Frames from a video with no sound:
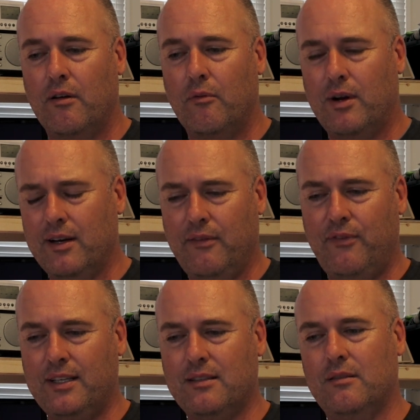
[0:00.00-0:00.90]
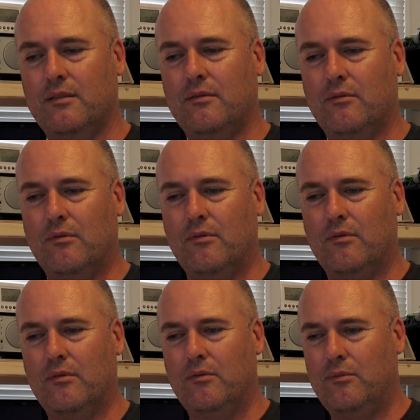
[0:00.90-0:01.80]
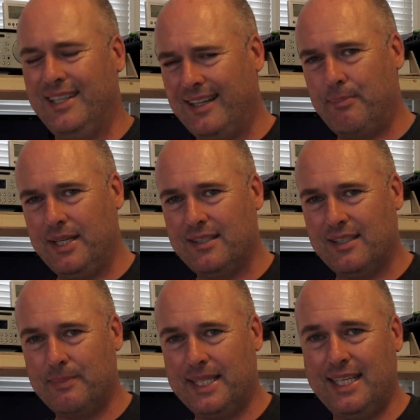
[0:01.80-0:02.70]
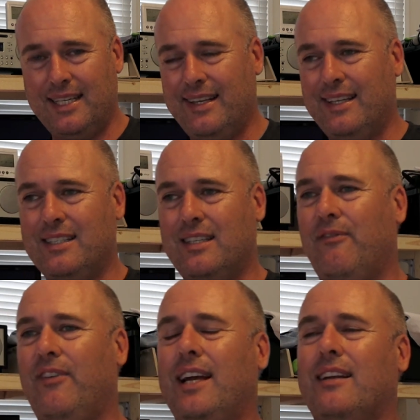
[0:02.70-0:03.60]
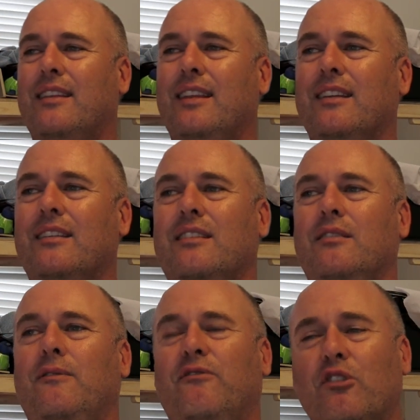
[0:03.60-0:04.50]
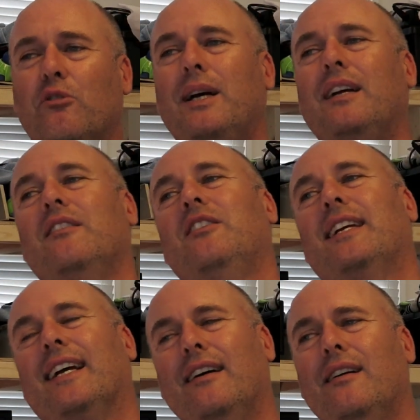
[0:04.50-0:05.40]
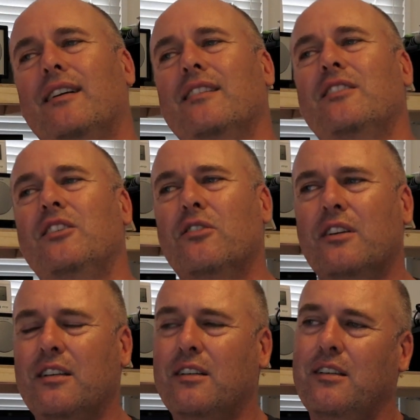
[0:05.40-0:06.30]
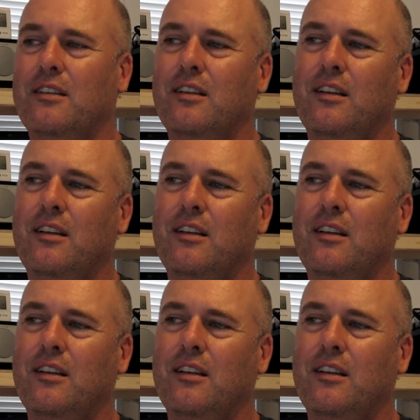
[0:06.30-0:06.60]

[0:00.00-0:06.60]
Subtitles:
One of the things that really pisses me is the fact that to format your cards, you gotta